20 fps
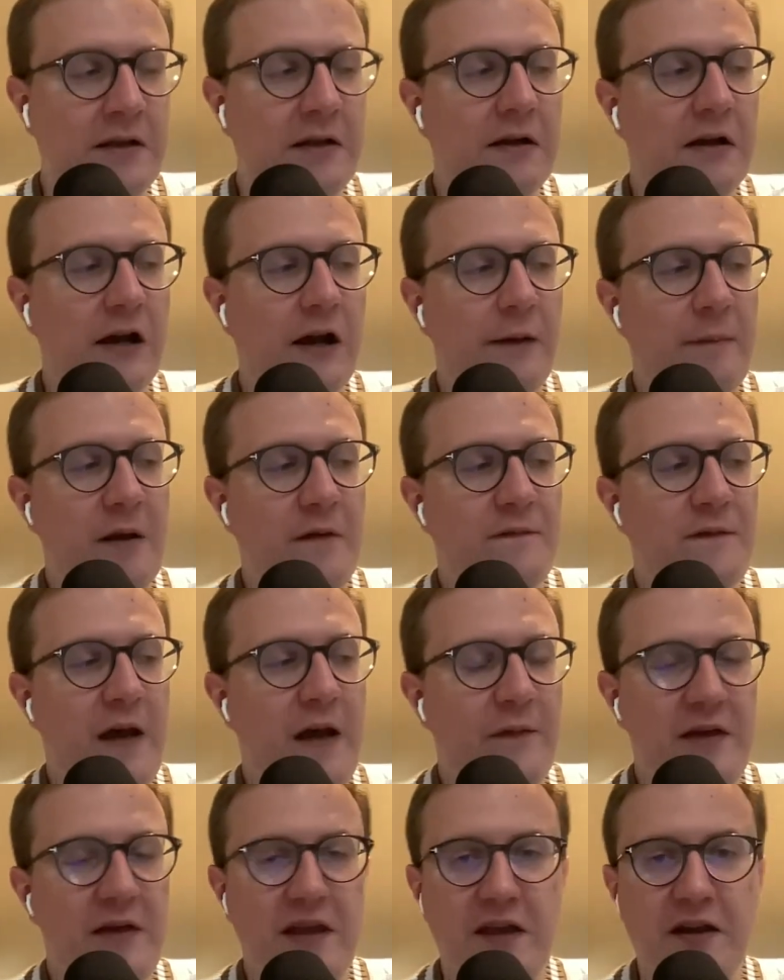Um, I
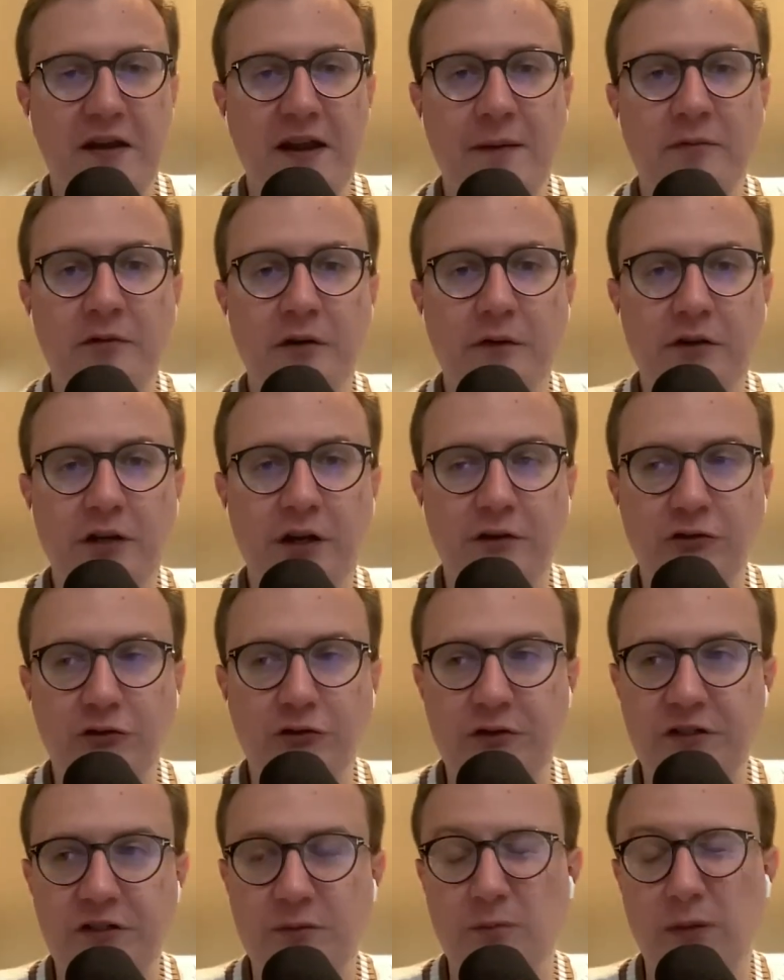found that in a number of
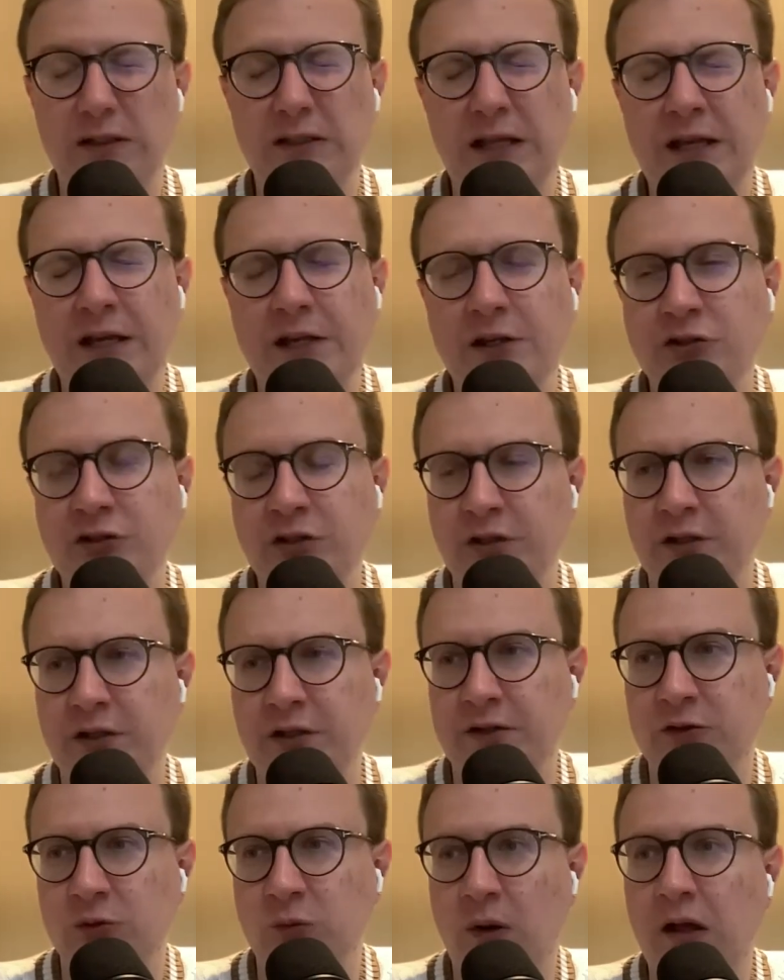countries, Malaysia
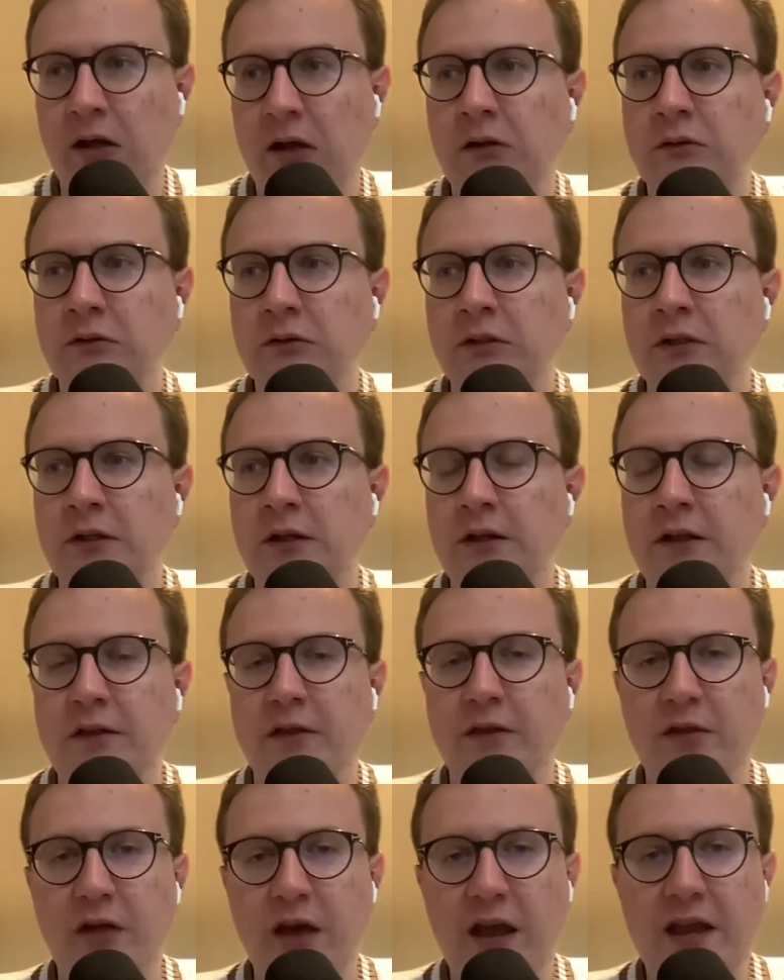as well,
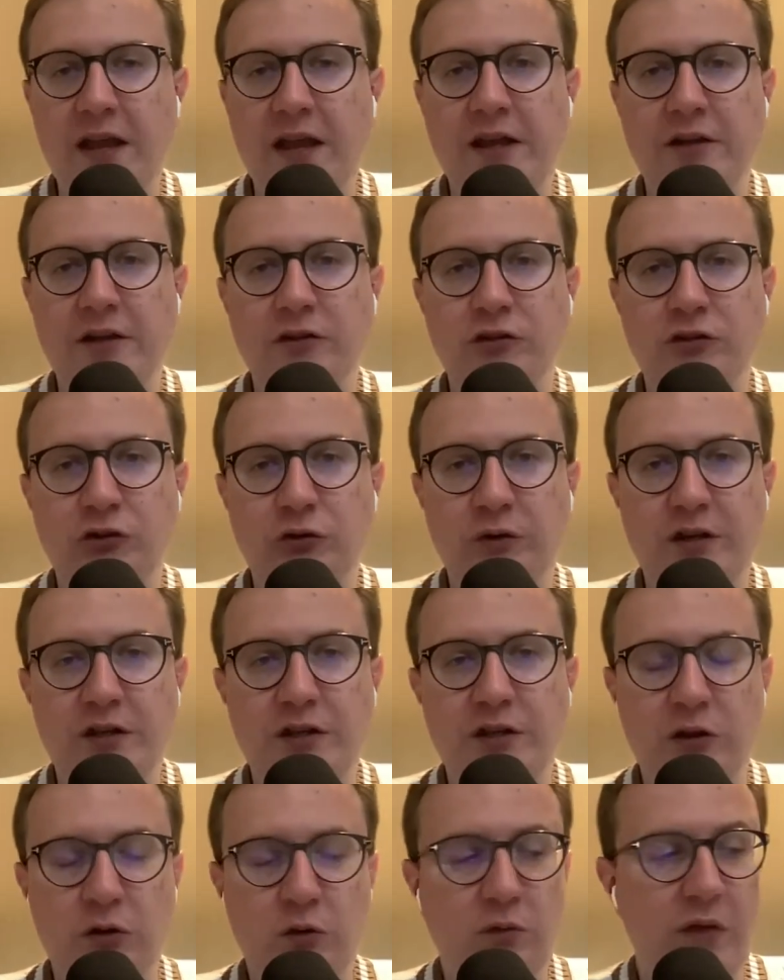they treat
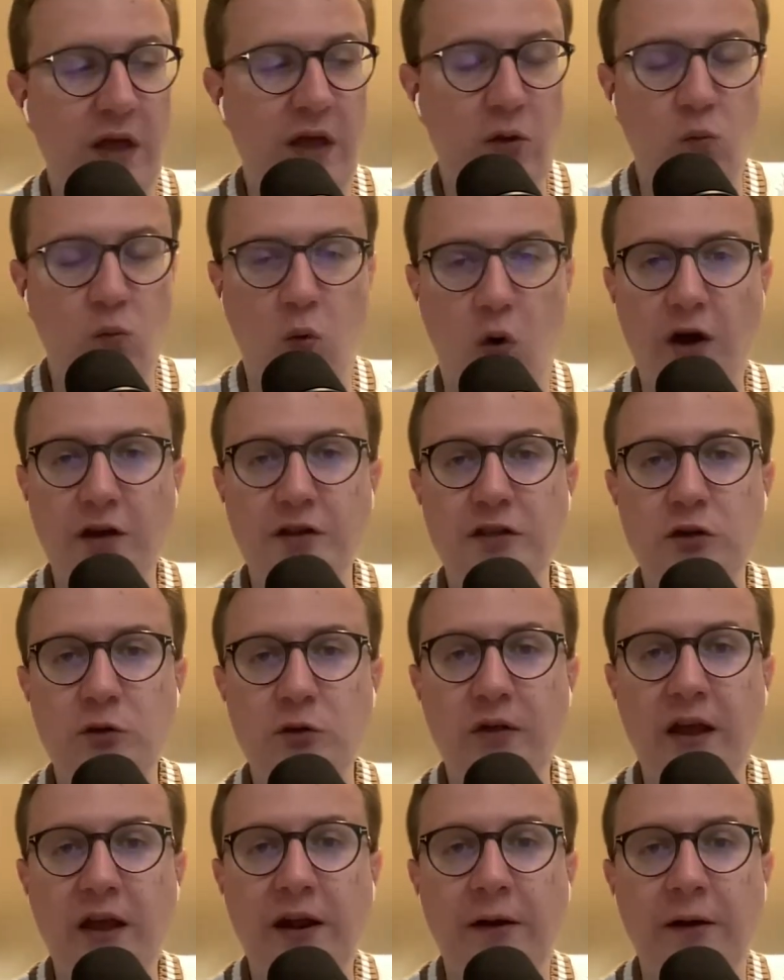you, they want
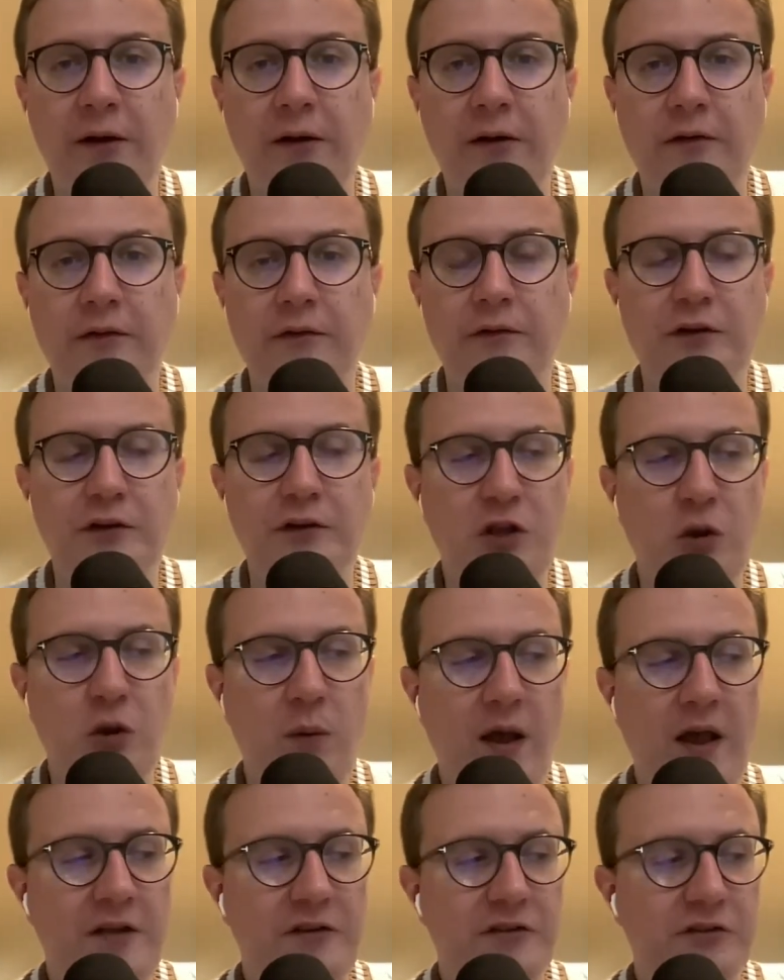you there. The
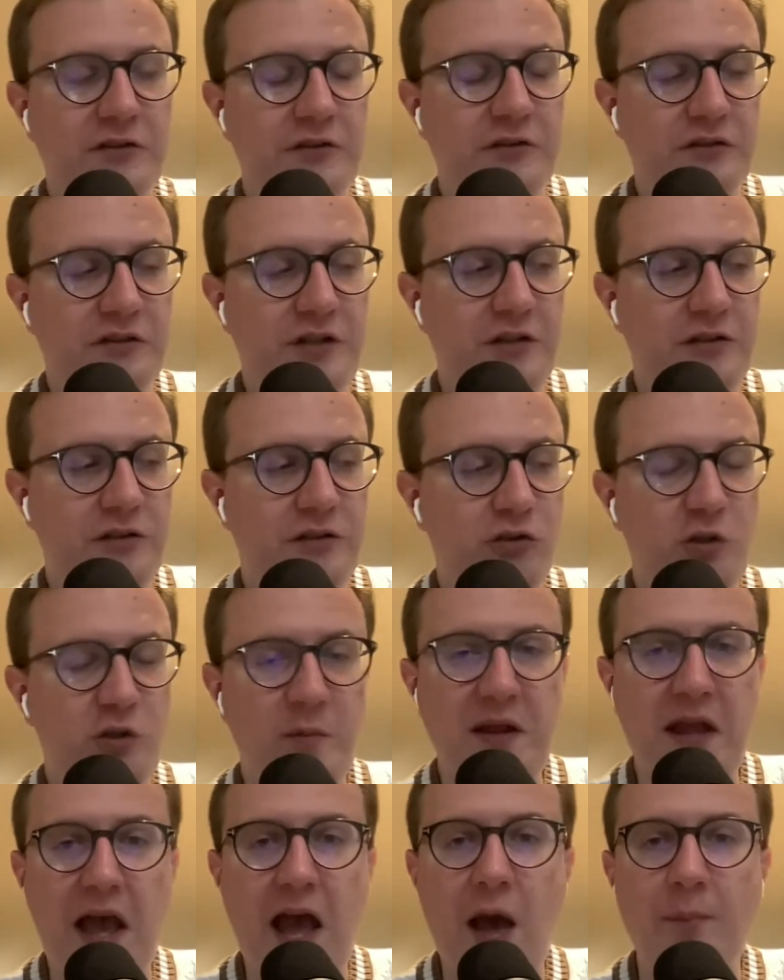US says you should
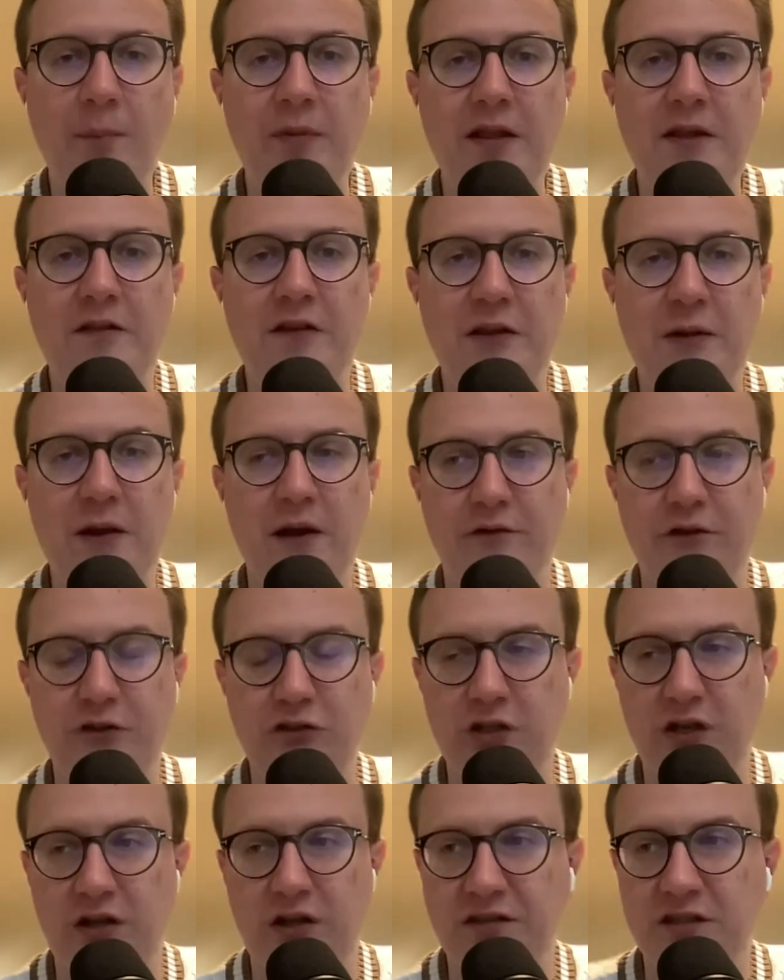be happy that you have the
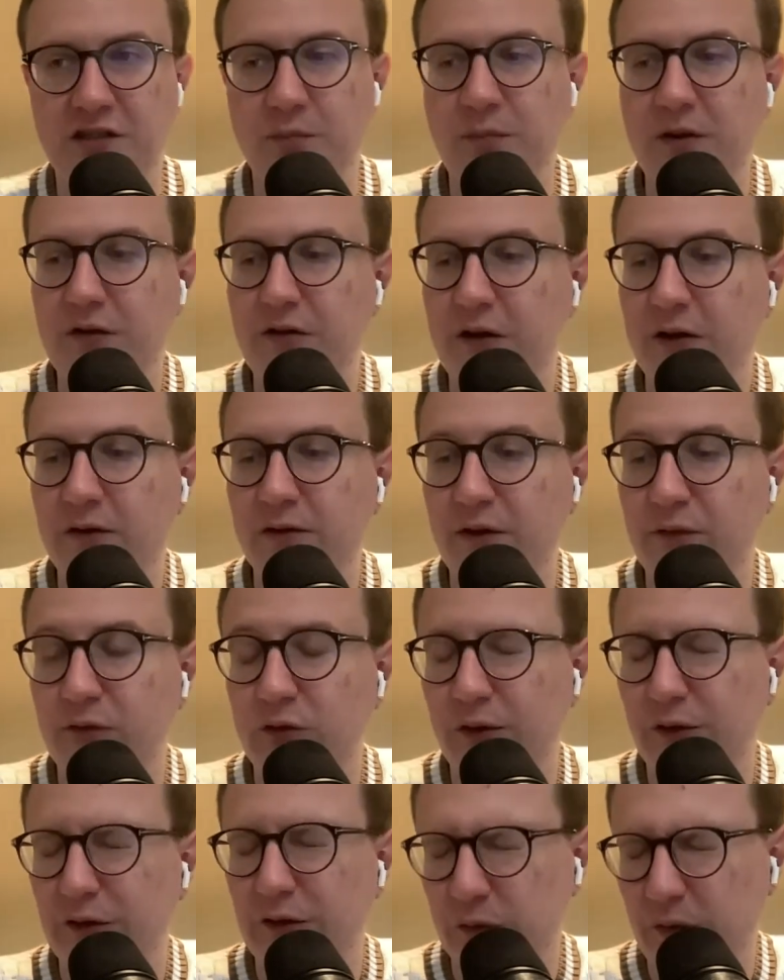chance to be there, and they've
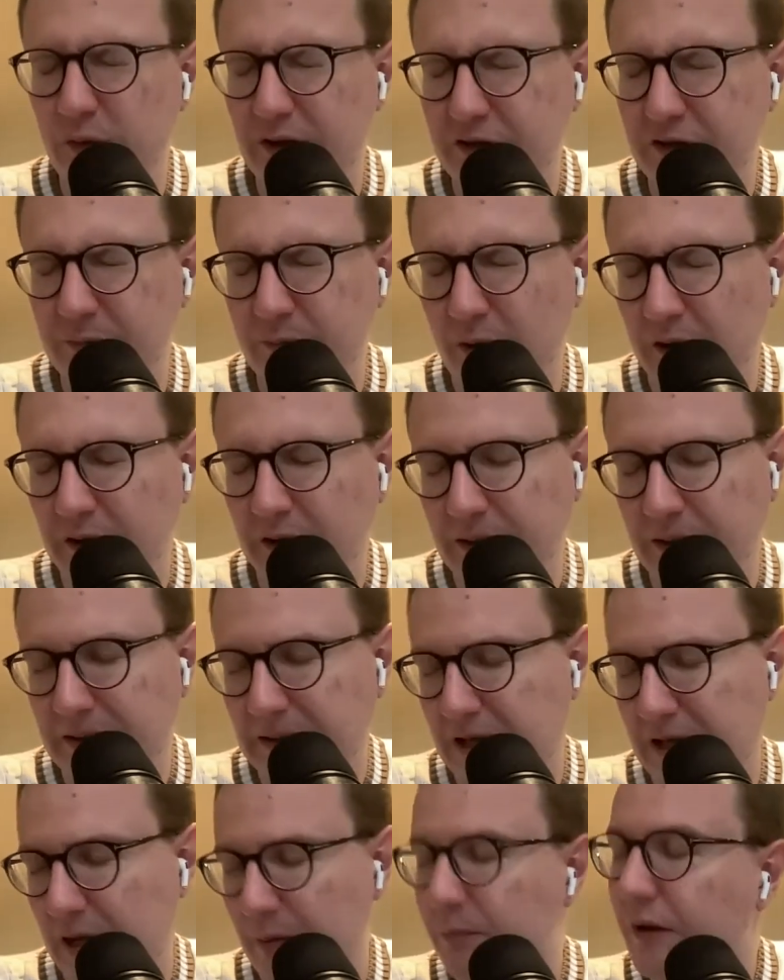run the greatest
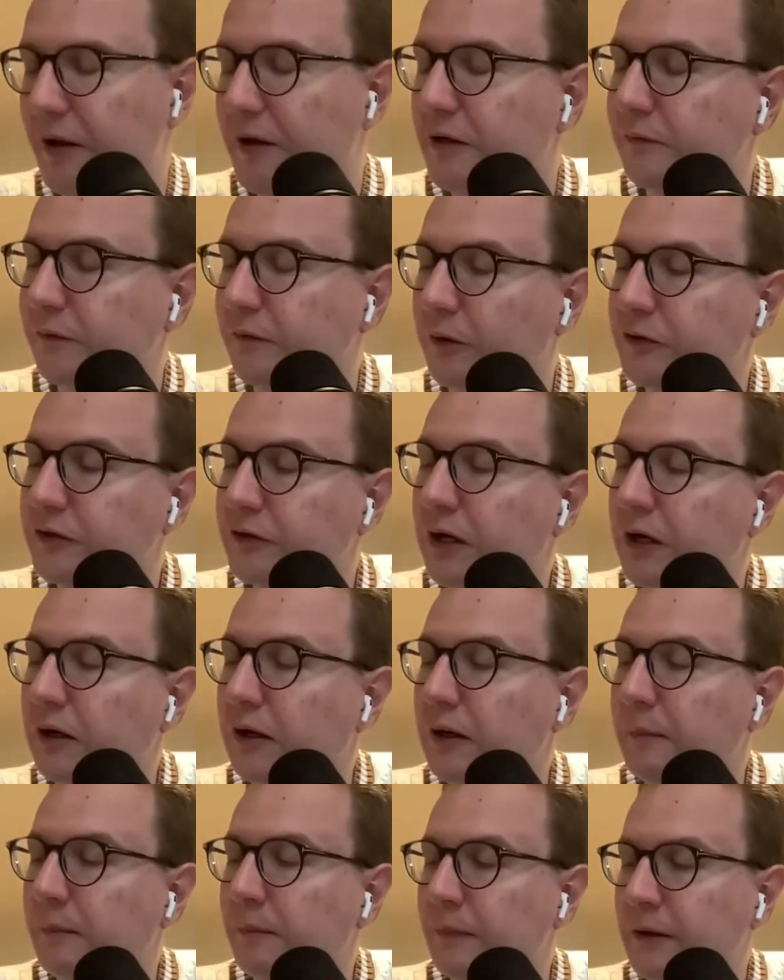marketing campaign of all
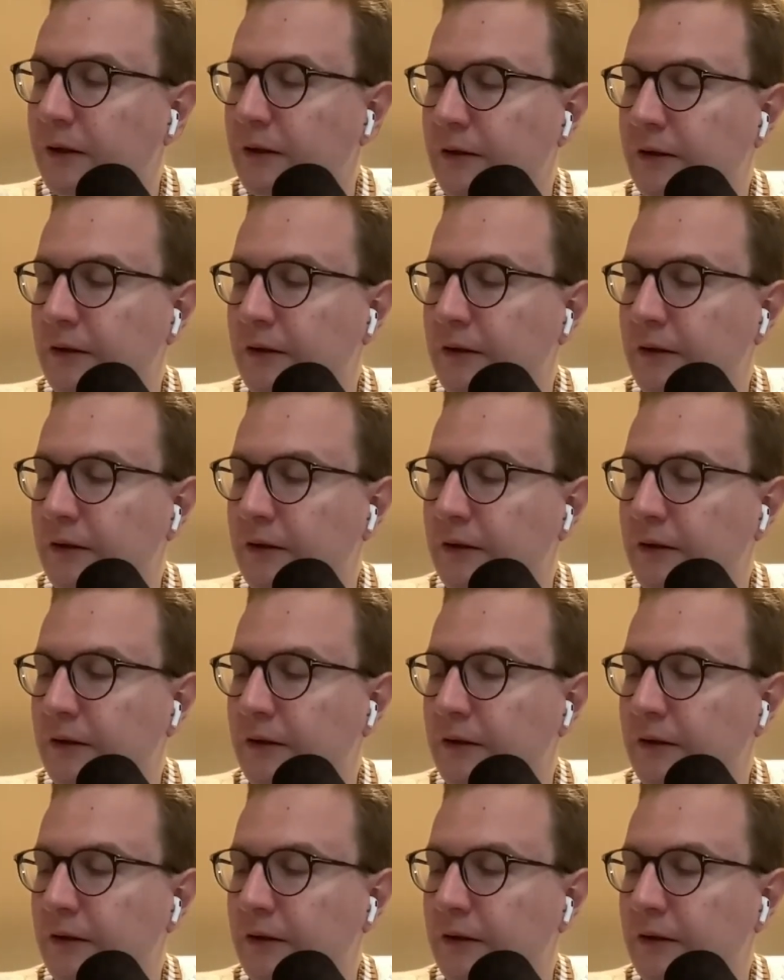time